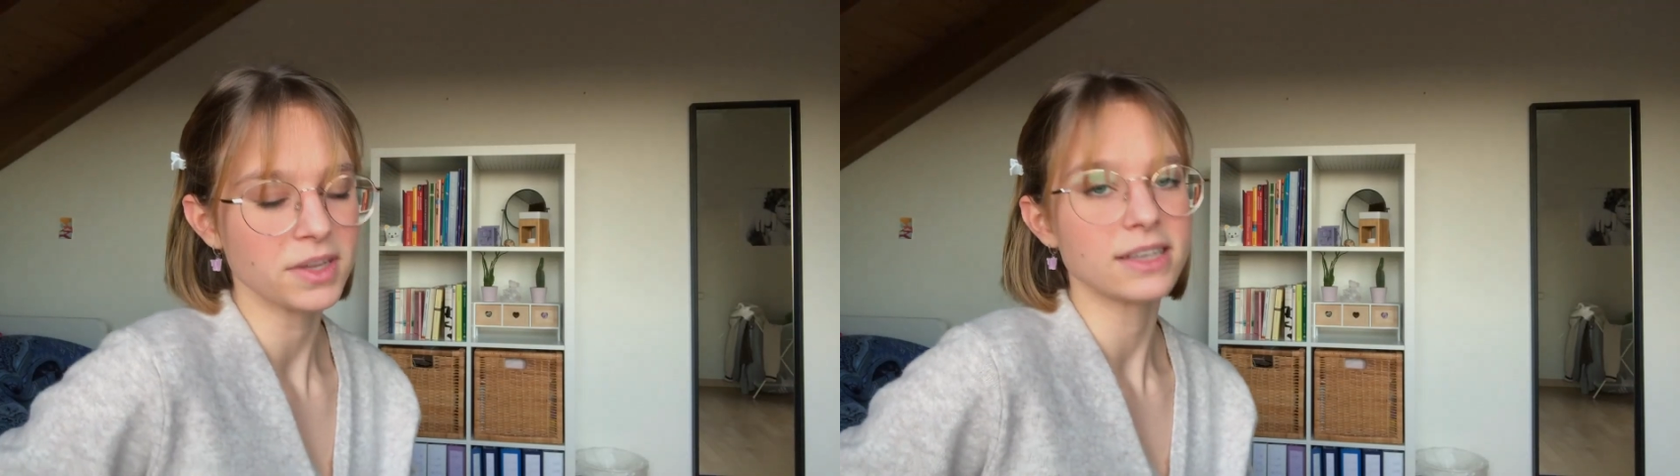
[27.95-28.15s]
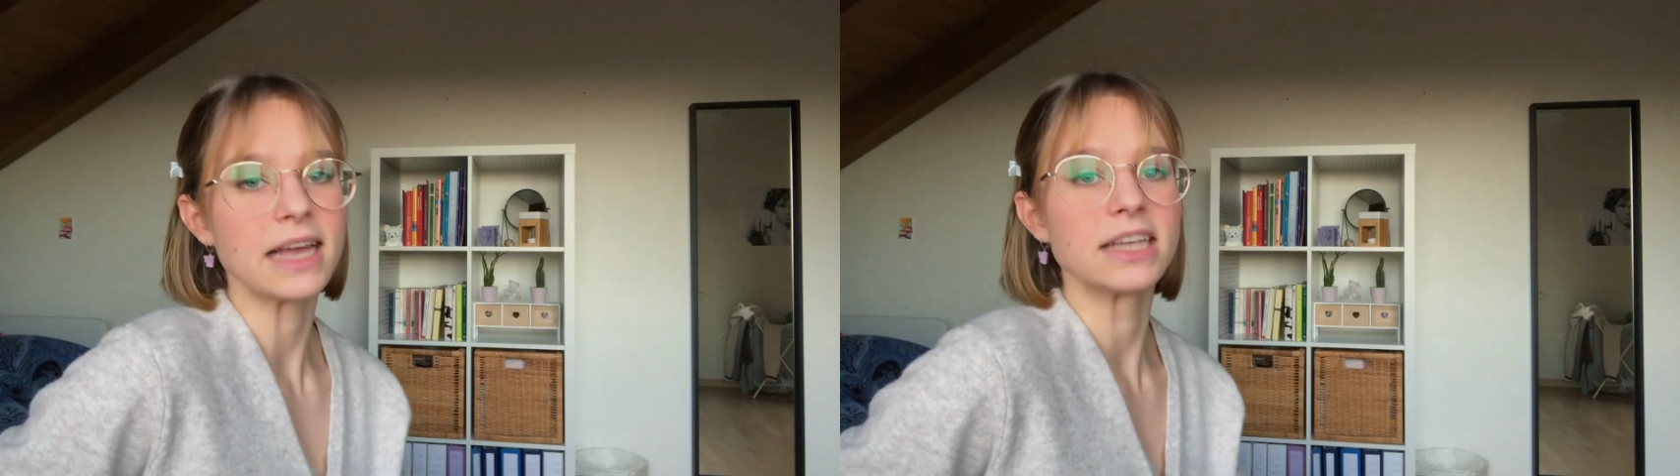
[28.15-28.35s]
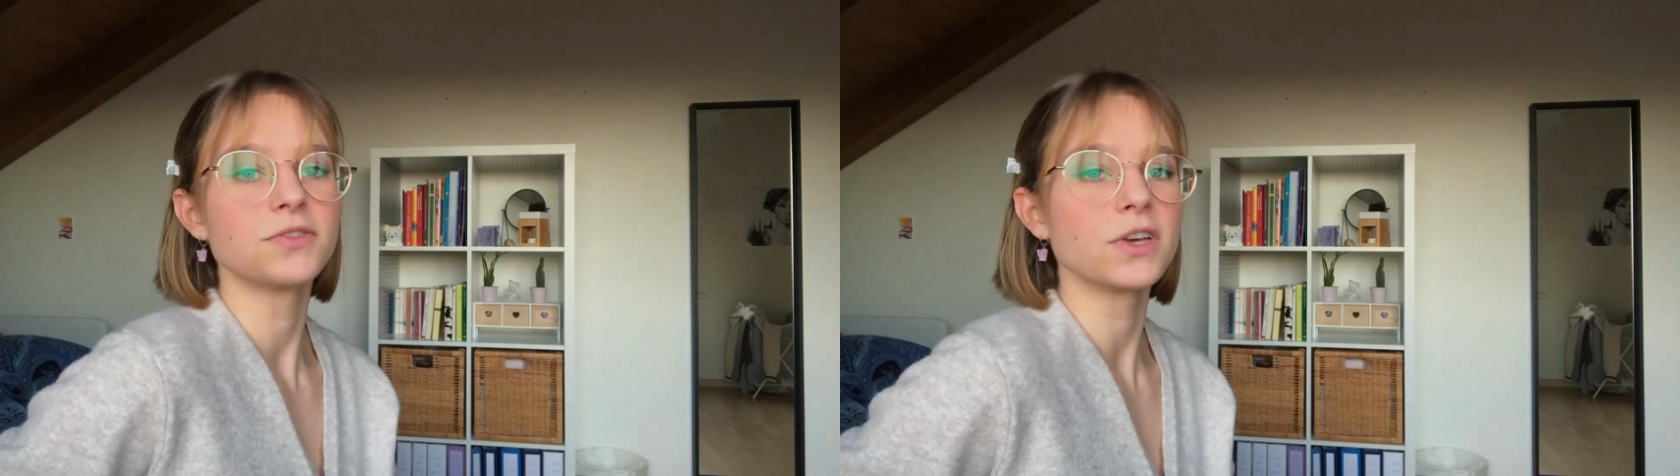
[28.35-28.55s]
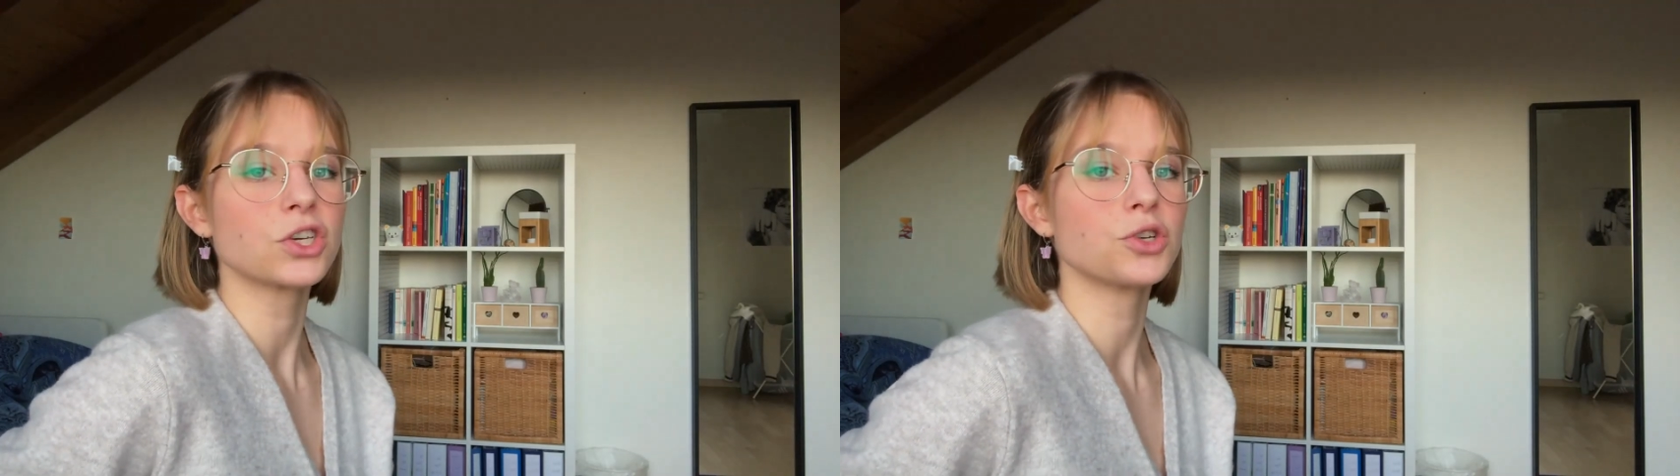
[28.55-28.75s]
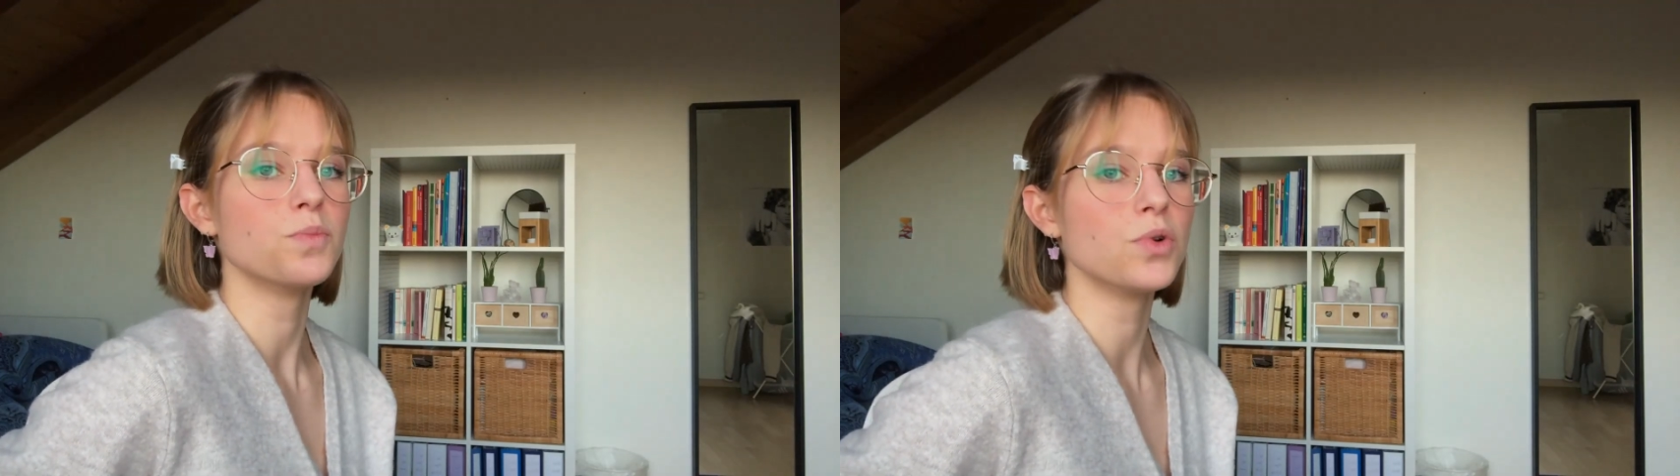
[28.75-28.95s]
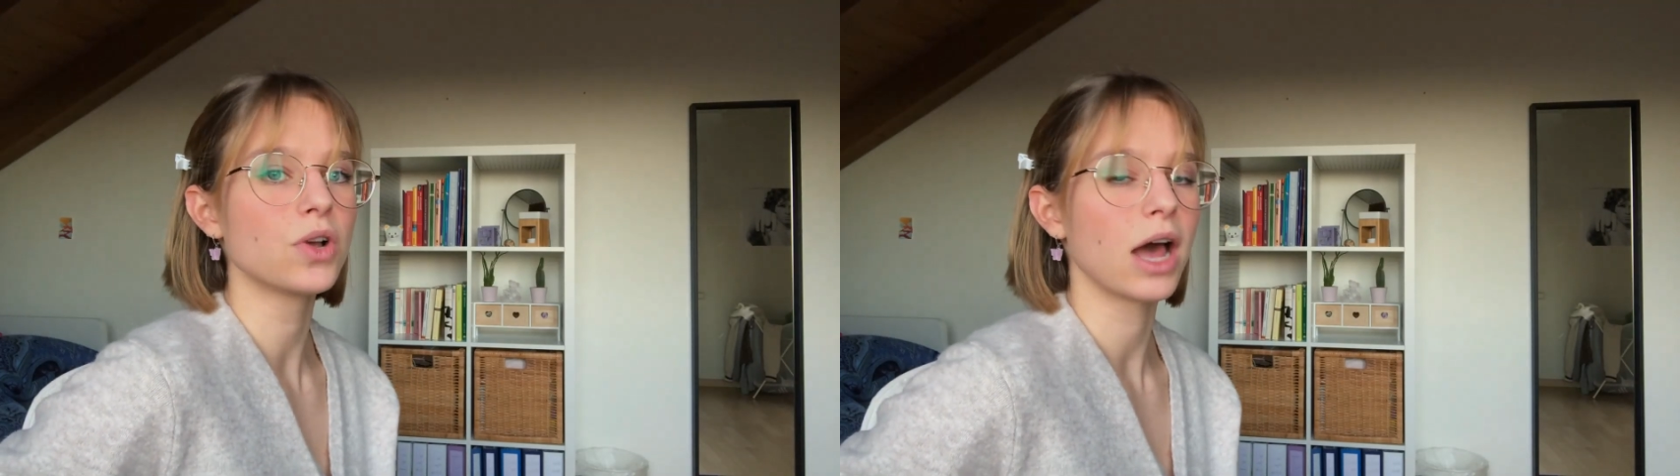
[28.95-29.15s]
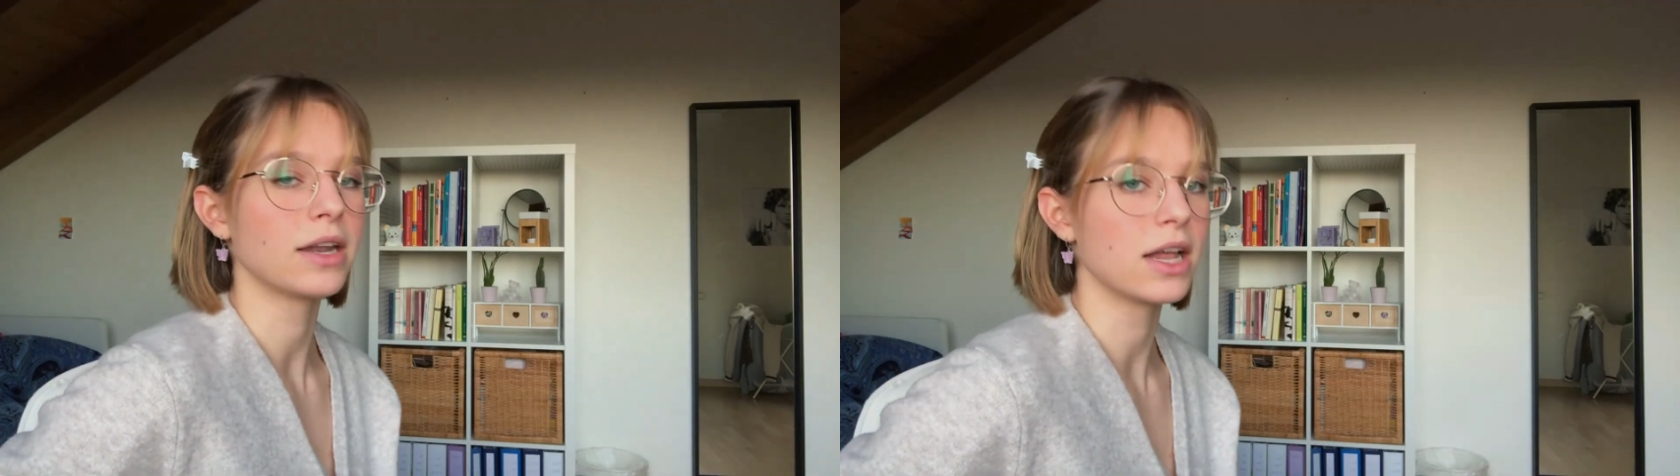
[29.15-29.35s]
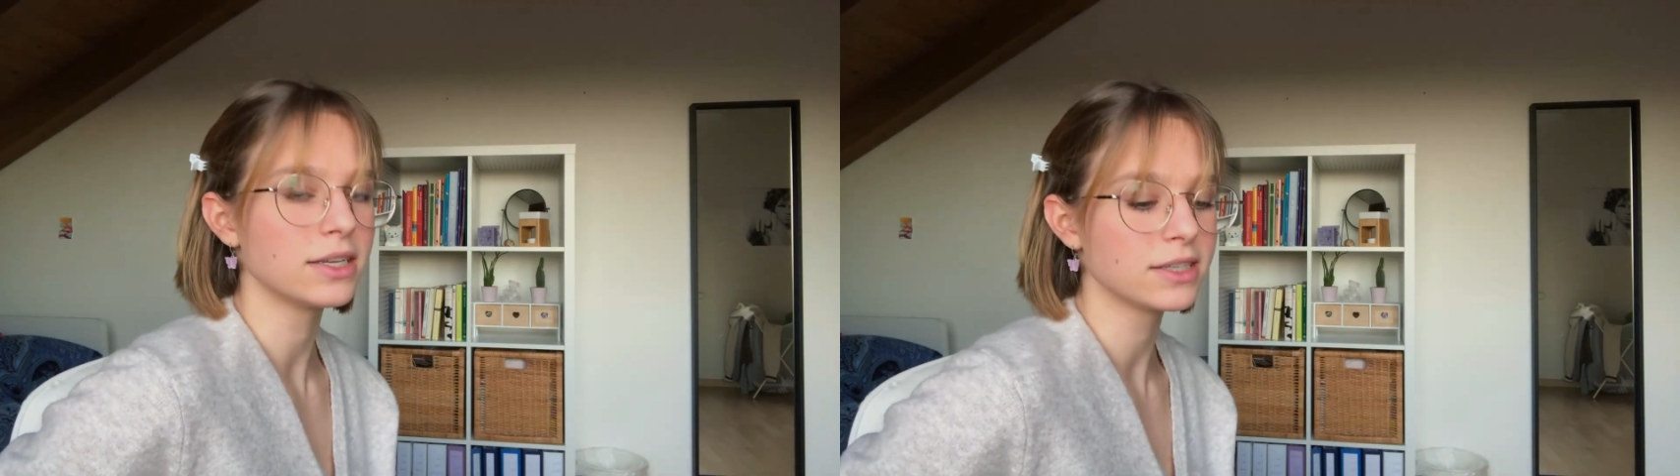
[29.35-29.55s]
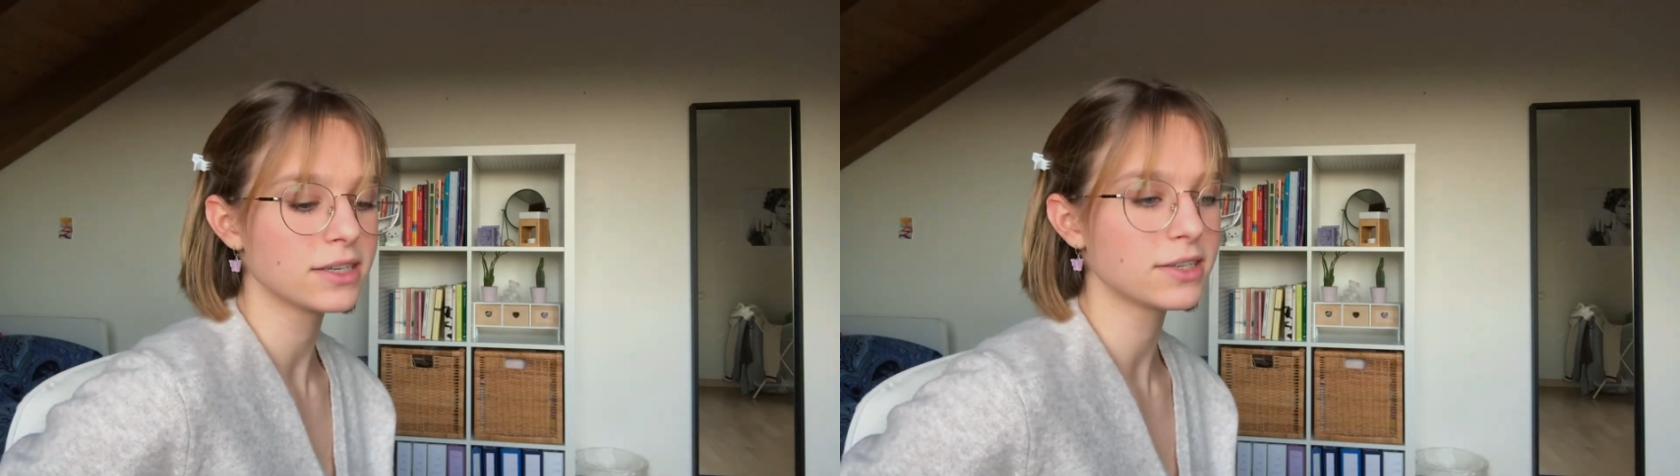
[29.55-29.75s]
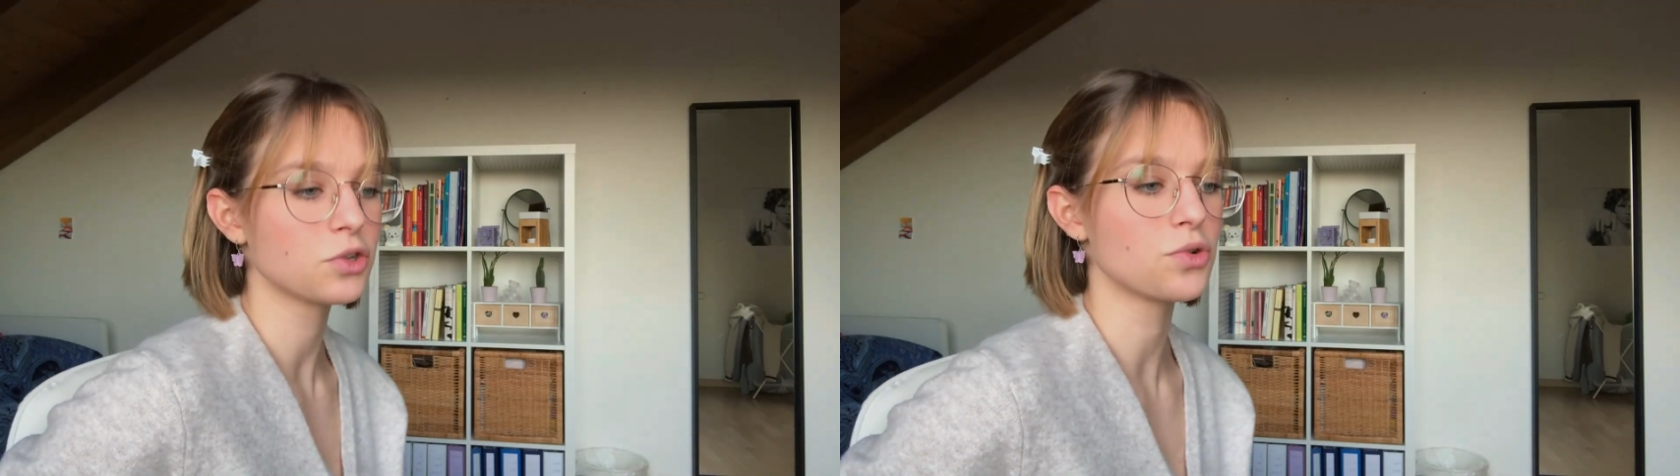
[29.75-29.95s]
science fiction book
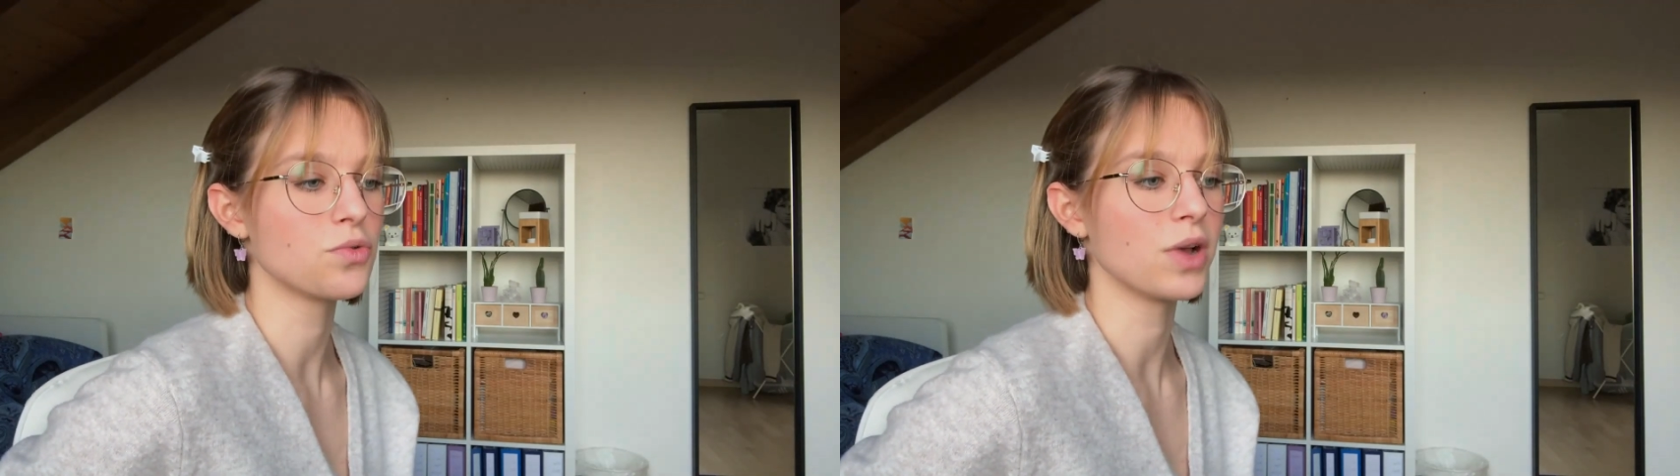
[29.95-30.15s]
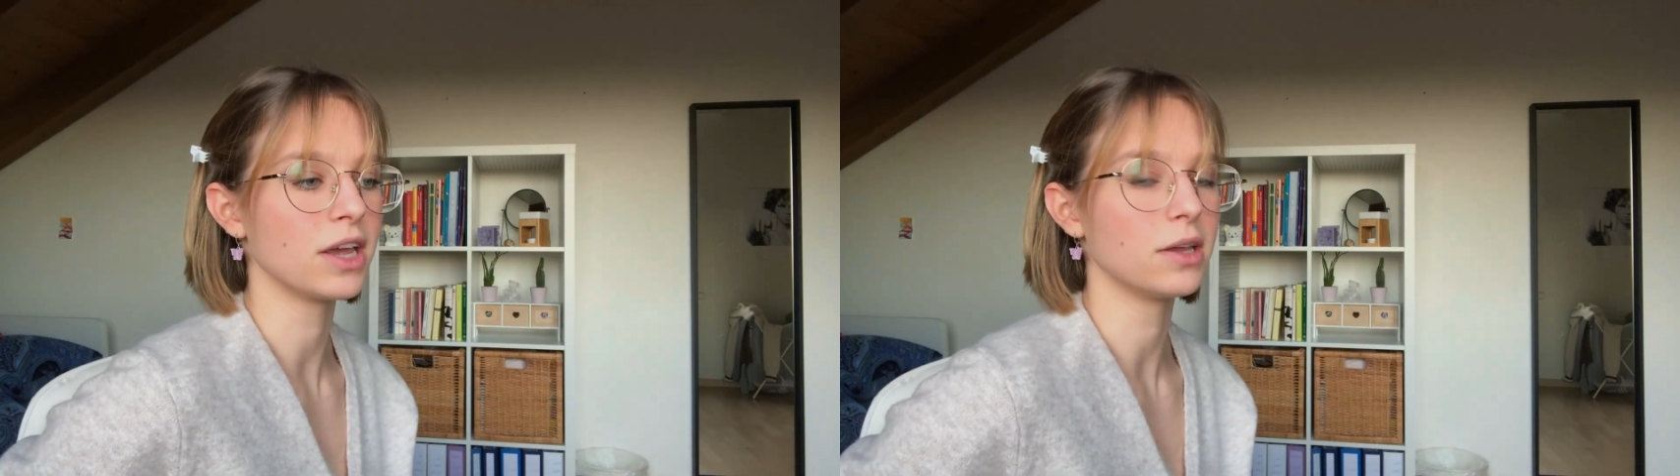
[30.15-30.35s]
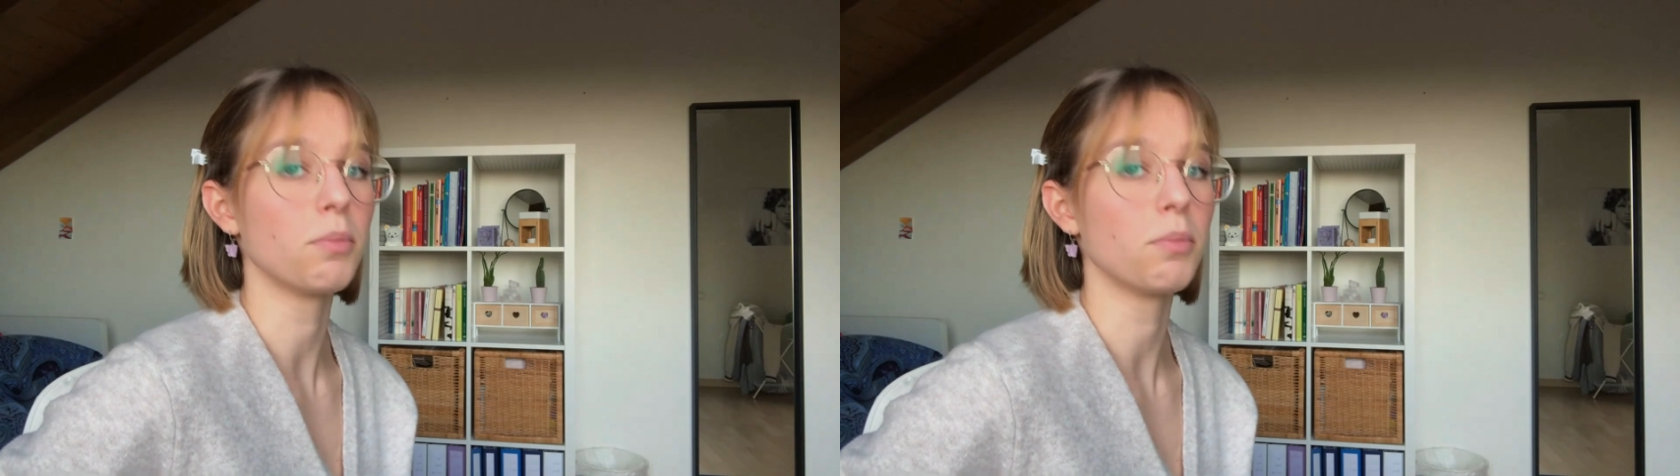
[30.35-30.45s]
analysis through a